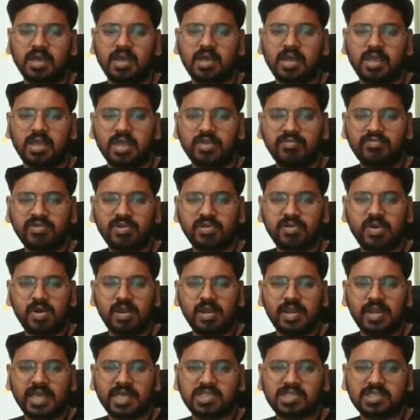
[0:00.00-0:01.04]
If you call
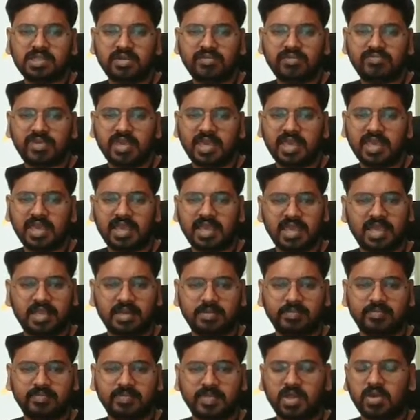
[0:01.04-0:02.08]
next of k
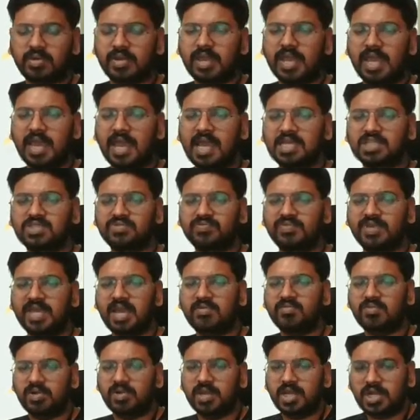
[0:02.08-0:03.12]
again, okay, as we
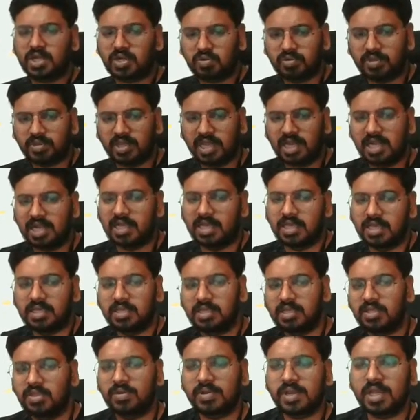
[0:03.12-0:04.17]
have only 2 yield,
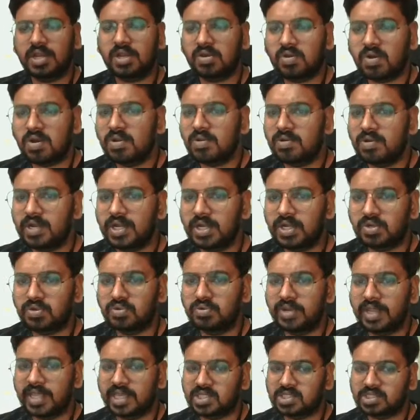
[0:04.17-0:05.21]
you can call only
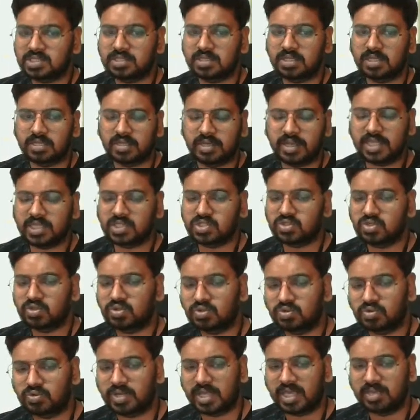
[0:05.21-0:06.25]
next to
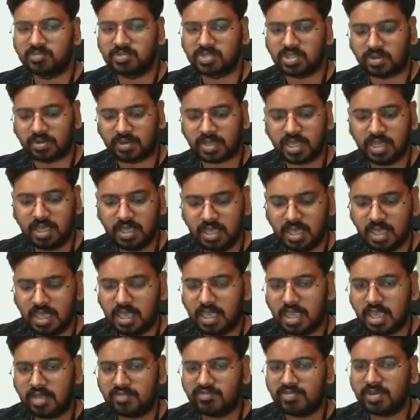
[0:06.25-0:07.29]
2 times. Okay,
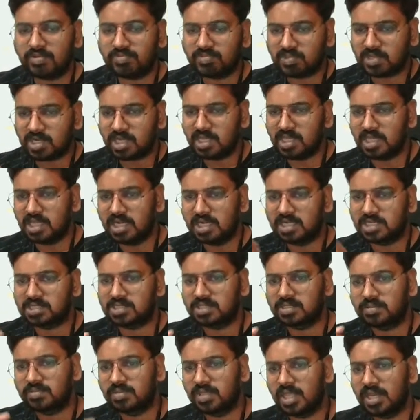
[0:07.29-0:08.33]
if you have 3
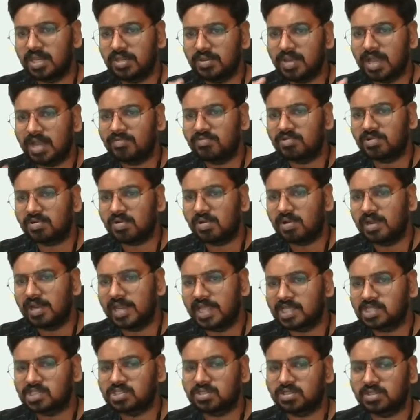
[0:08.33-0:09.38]
yields, then you have to call
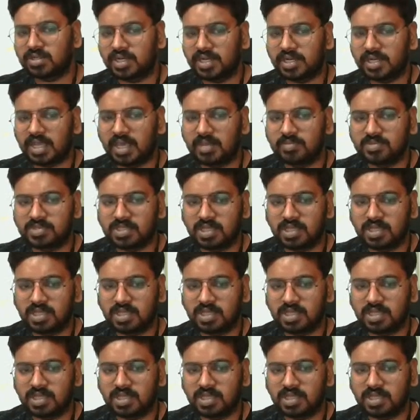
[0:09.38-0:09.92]
next 3 times.